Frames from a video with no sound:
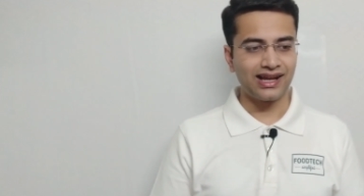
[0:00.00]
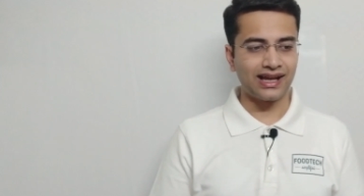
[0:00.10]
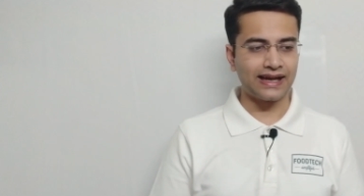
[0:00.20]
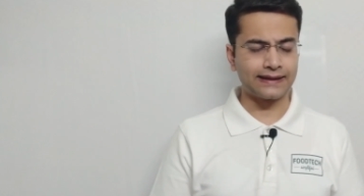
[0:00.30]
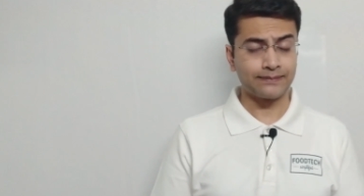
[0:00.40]

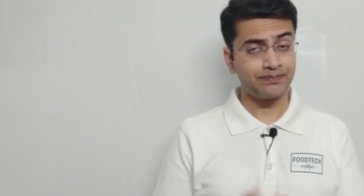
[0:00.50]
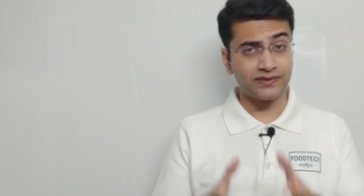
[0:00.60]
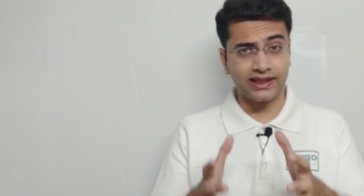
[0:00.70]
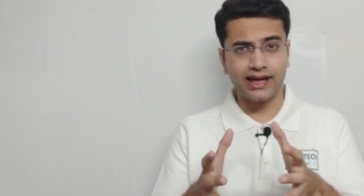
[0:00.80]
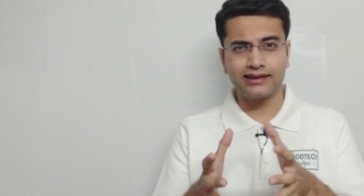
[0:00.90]
And
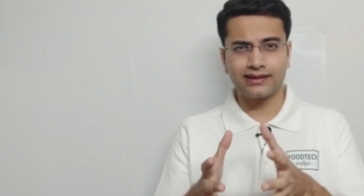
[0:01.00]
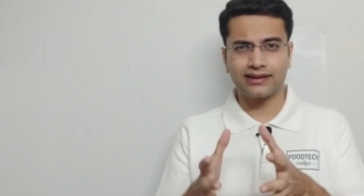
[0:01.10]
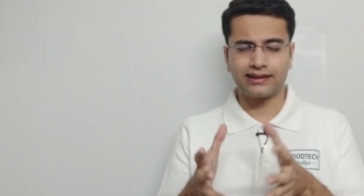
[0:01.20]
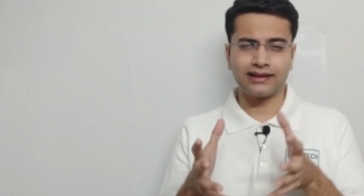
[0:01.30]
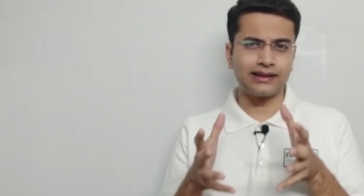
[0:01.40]

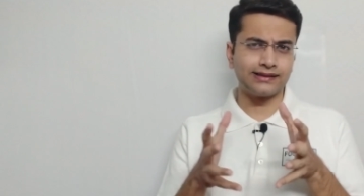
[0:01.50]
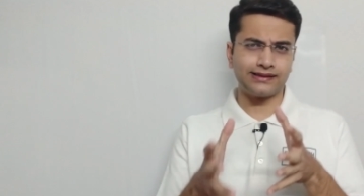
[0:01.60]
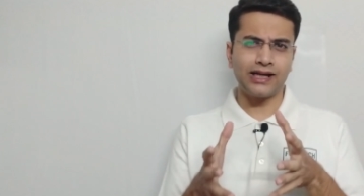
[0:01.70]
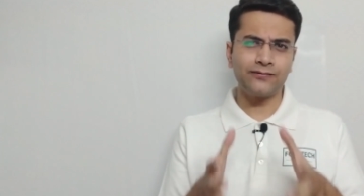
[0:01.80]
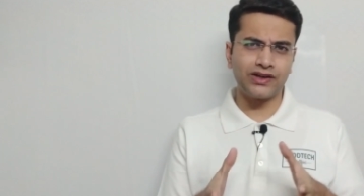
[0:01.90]

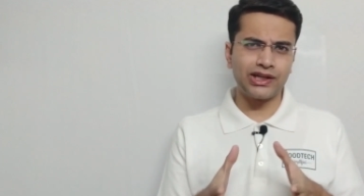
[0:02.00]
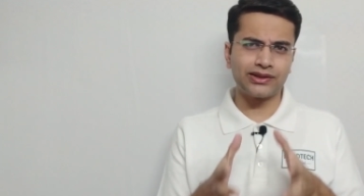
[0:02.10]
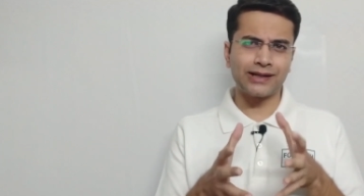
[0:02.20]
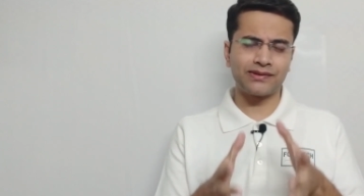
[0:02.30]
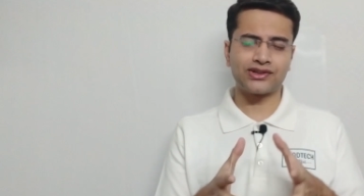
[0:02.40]
that
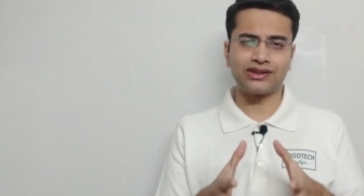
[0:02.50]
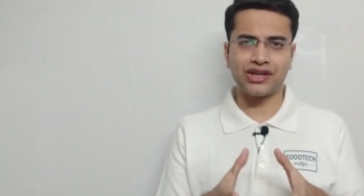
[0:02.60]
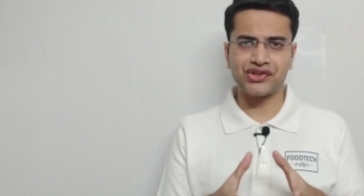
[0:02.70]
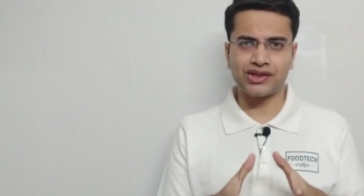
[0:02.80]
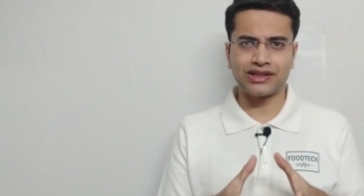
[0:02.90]

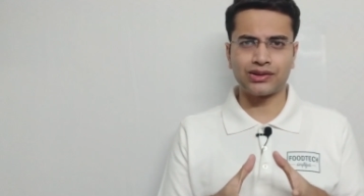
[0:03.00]
presentation